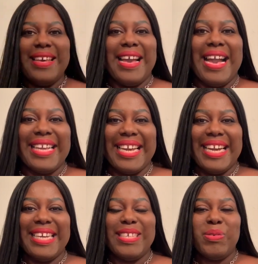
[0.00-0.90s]
Hi
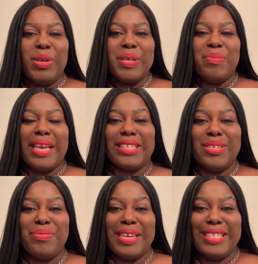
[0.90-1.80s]
guys, welcome back
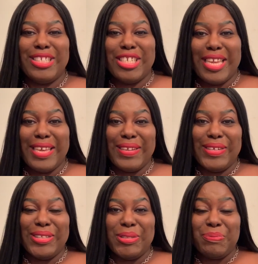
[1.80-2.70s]
to my
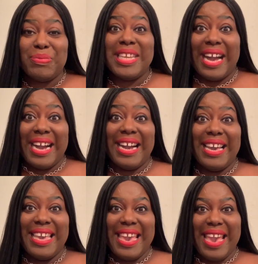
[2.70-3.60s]
channel.
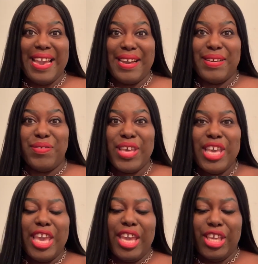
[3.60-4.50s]
I have
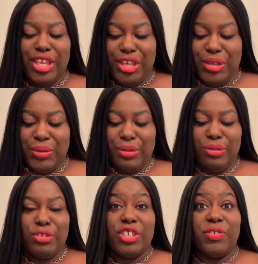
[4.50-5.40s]
a
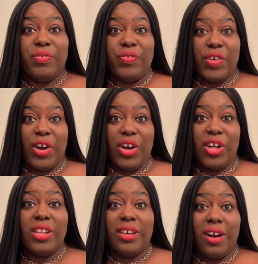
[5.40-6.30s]
huge
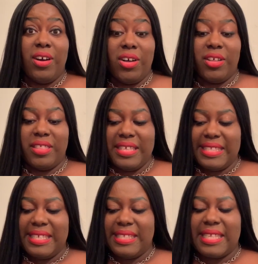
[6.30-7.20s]
fall haul.
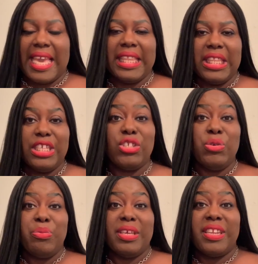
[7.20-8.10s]
This is a
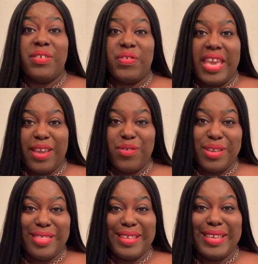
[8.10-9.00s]
little bit of
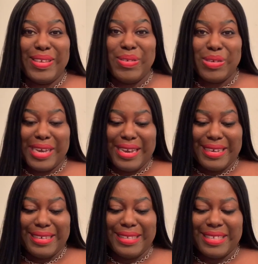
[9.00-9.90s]
everything, you
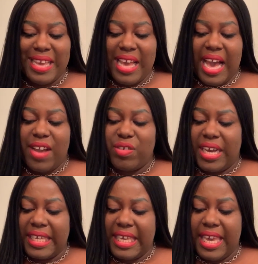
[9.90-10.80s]
guys. I've
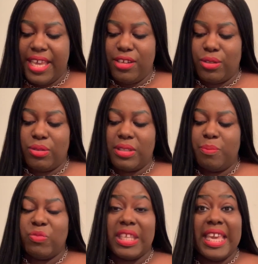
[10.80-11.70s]
got candles,
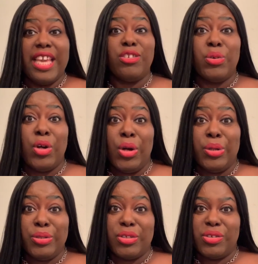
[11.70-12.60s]
candle
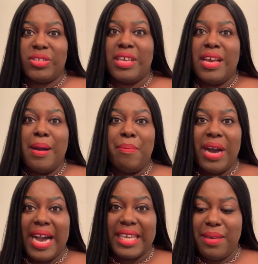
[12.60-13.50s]
holders,
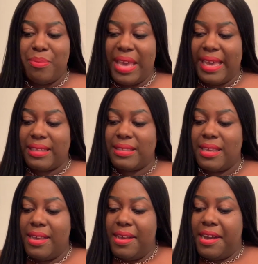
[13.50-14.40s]
pocket bags,
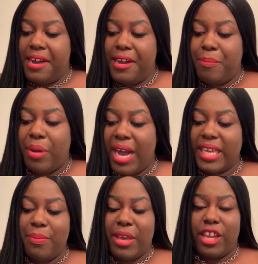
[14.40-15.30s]

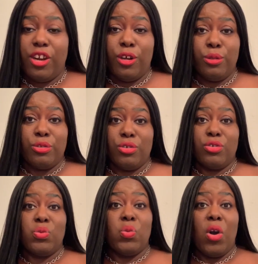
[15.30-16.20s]
pocket bag
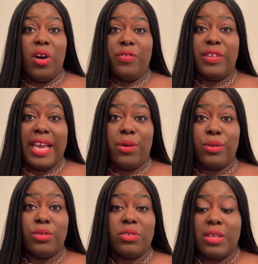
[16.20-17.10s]
holders,
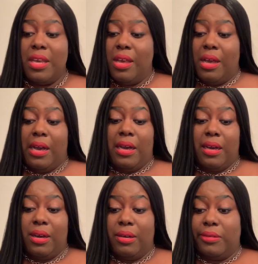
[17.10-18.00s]
wallflowers,
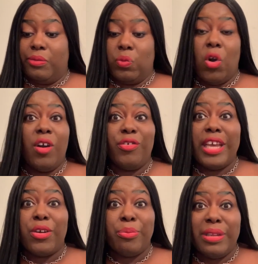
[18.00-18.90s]

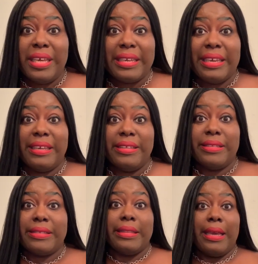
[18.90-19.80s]
wallflower
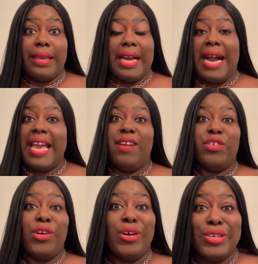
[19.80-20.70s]
plug-ins. Like, I have
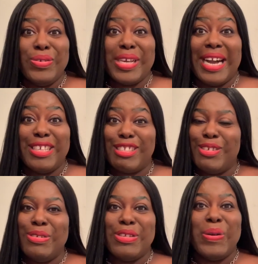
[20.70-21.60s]
it all, you guys, so
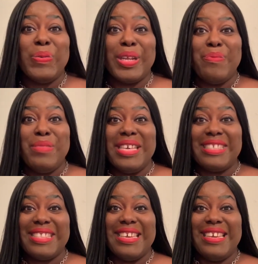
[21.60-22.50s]
you don't want to
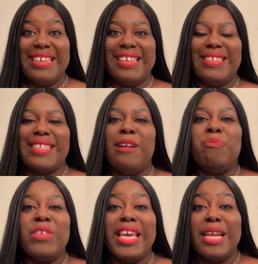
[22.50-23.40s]
miss this.
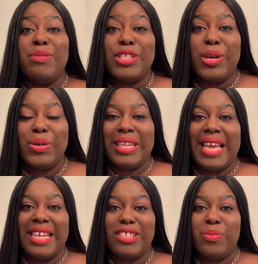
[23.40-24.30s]
And I'm so
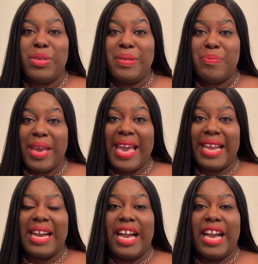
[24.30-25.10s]
glad to be back.